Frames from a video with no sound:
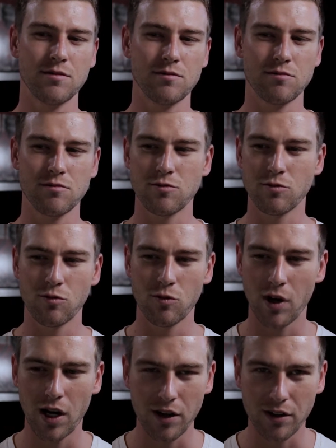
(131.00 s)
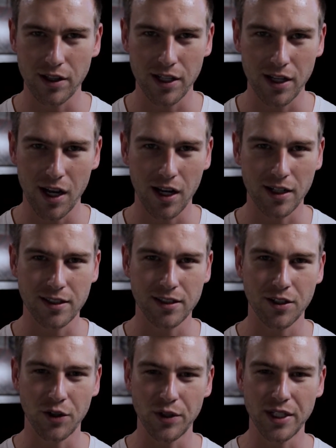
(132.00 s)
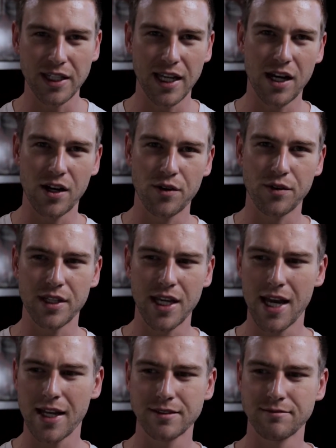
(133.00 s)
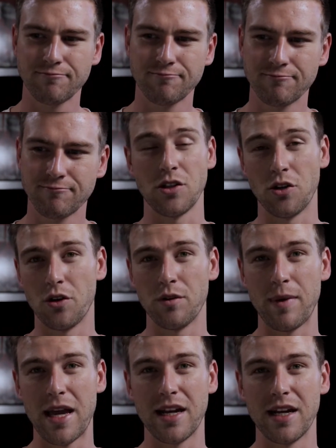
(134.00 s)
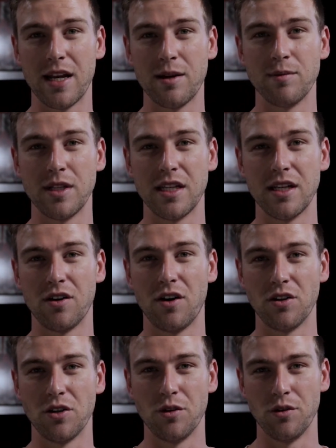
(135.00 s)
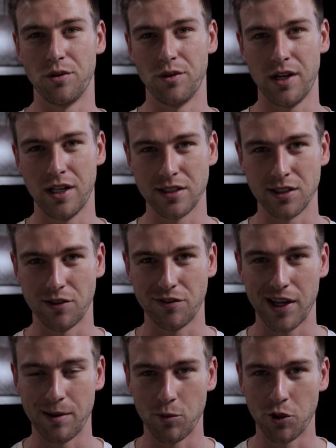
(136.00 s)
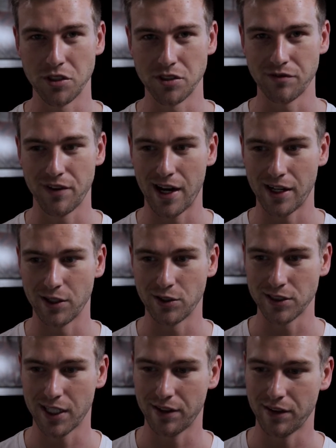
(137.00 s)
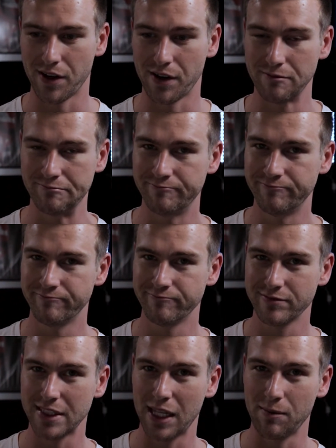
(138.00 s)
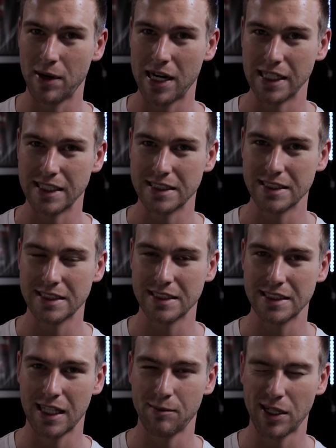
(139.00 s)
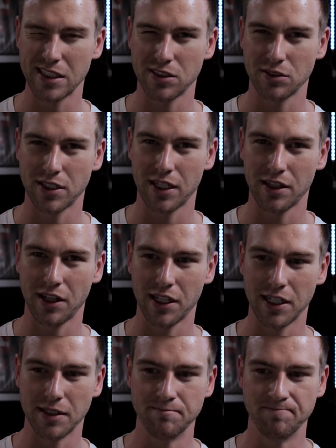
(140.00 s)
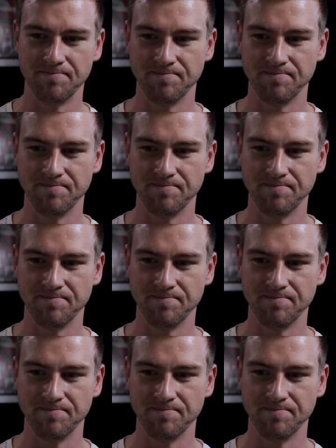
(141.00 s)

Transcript: Why are they not going down yet? So don't abandon AMD, all you Intel fanboys and fangirls out there. They might, they might still take the lead. Now here you